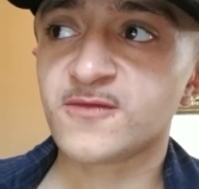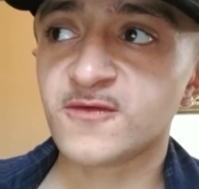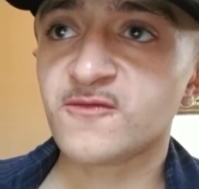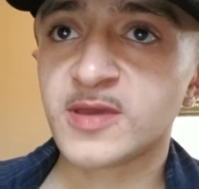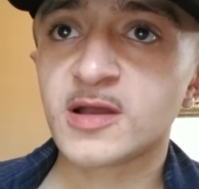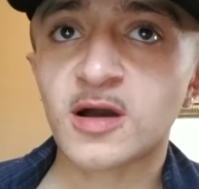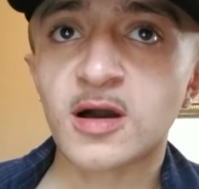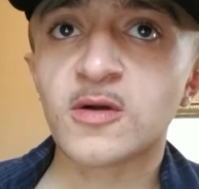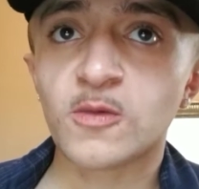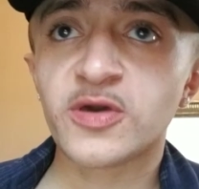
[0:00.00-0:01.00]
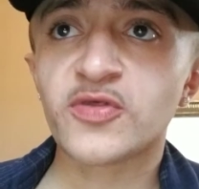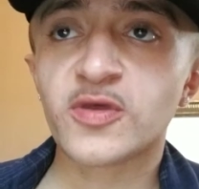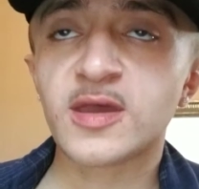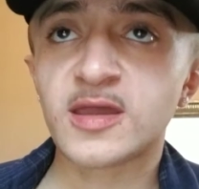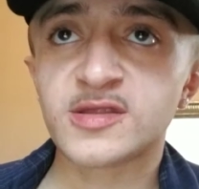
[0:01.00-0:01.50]
been caught with
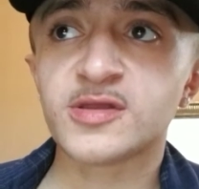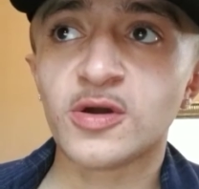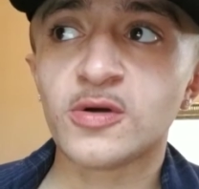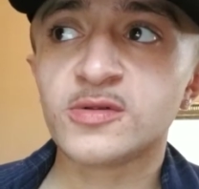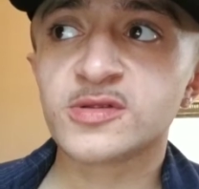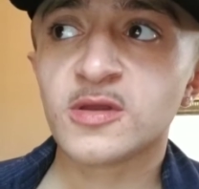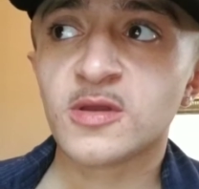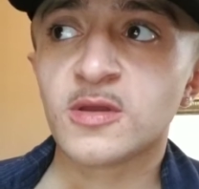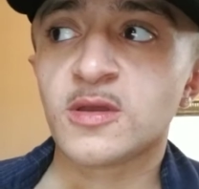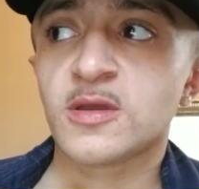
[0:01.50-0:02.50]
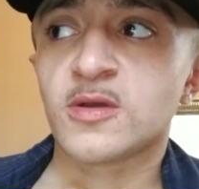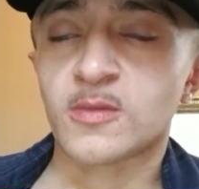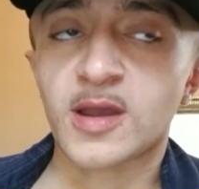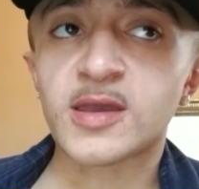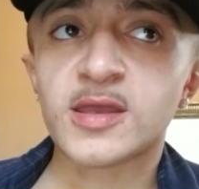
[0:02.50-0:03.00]
SEOs,
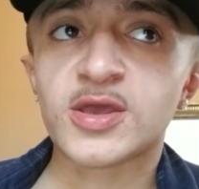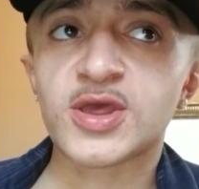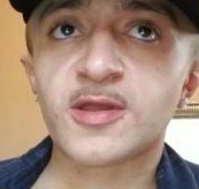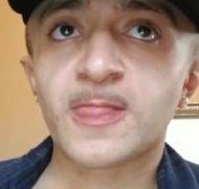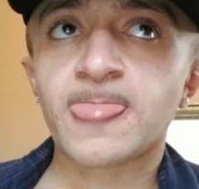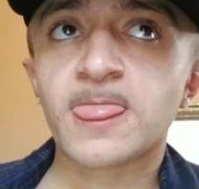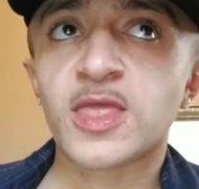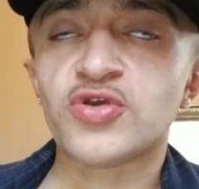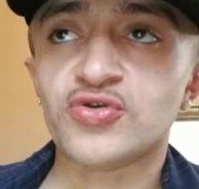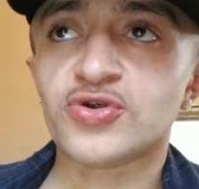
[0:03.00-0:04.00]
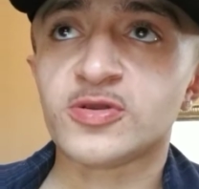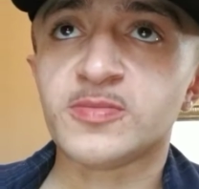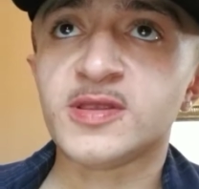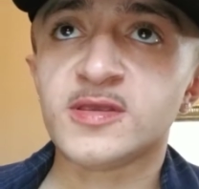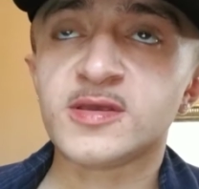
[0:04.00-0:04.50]
right, you should
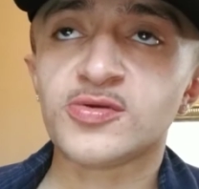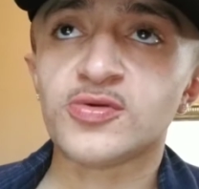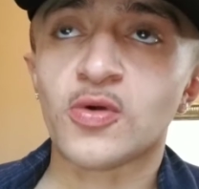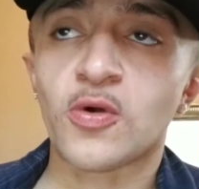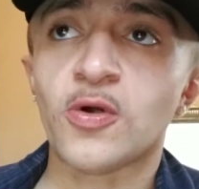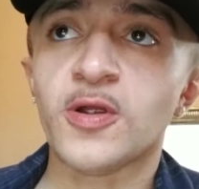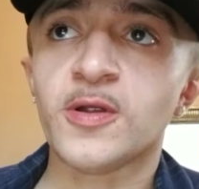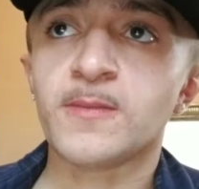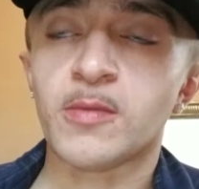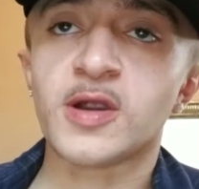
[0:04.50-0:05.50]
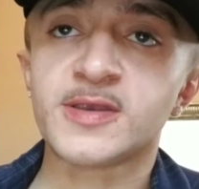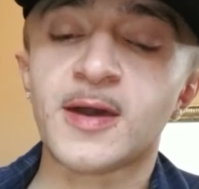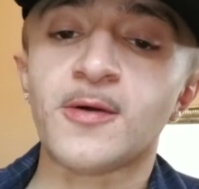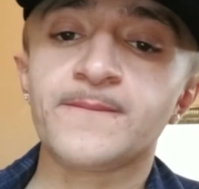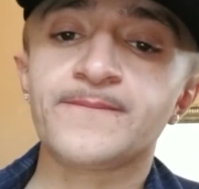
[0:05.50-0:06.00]
be DQ'd or marked
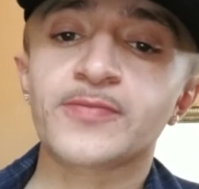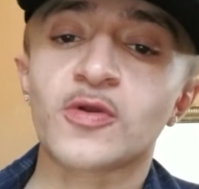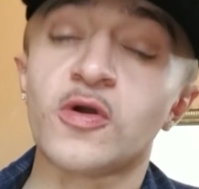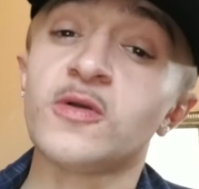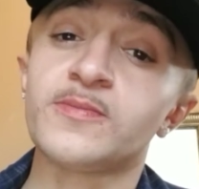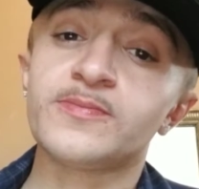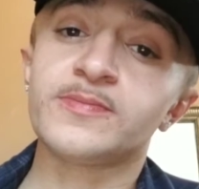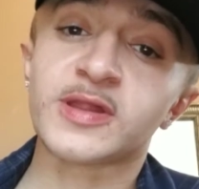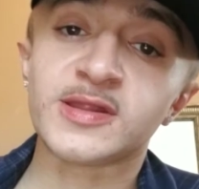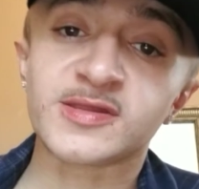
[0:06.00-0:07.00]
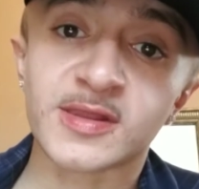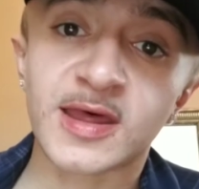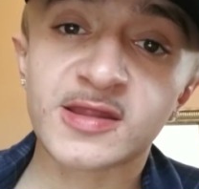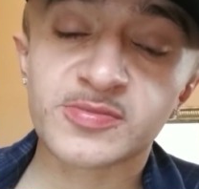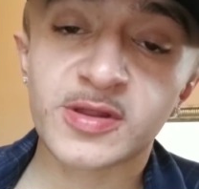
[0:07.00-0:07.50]
down or placed in
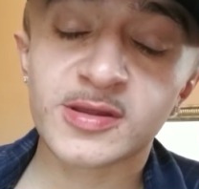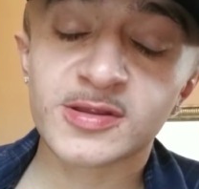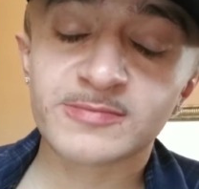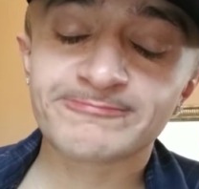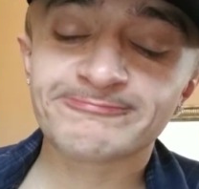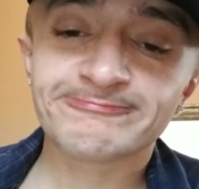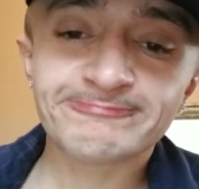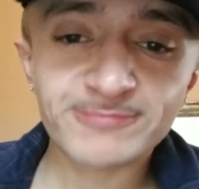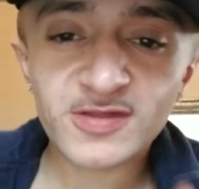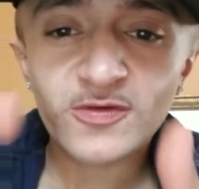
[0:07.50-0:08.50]
last place. Thanks for